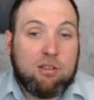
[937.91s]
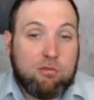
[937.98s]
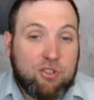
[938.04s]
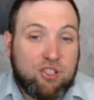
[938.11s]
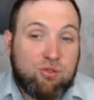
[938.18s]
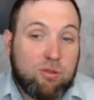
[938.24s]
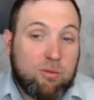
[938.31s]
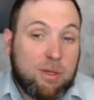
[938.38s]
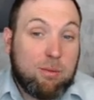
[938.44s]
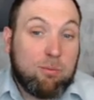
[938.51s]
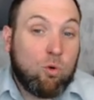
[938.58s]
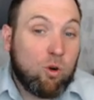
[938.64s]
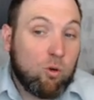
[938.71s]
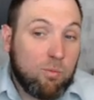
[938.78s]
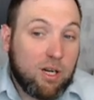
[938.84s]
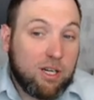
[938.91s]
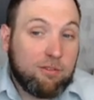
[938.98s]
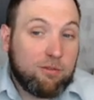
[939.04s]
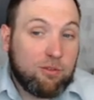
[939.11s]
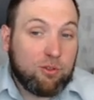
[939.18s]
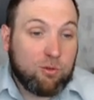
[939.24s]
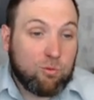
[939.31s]
which would mean more money
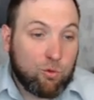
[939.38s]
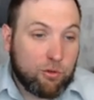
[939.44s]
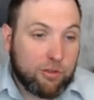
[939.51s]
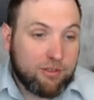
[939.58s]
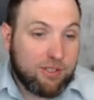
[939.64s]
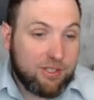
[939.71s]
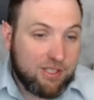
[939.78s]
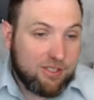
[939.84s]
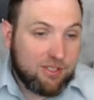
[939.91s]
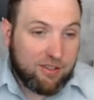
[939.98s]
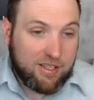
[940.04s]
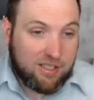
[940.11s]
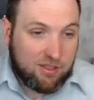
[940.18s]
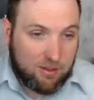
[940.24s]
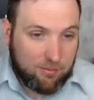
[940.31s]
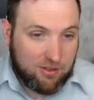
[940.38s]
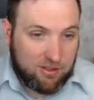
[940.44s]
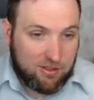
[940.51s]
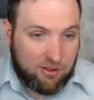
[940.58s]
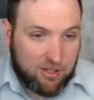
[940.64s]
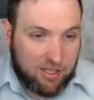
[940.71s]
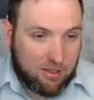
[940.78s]
for your royalties. So that's something
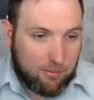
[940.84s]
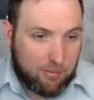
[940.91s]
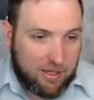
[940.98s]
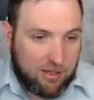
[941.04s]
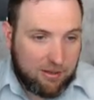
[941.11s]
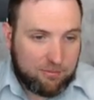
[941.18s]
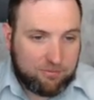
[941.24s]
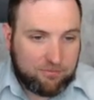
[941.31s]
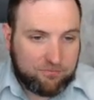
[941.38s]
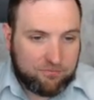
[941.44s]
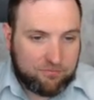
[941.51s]
to think about.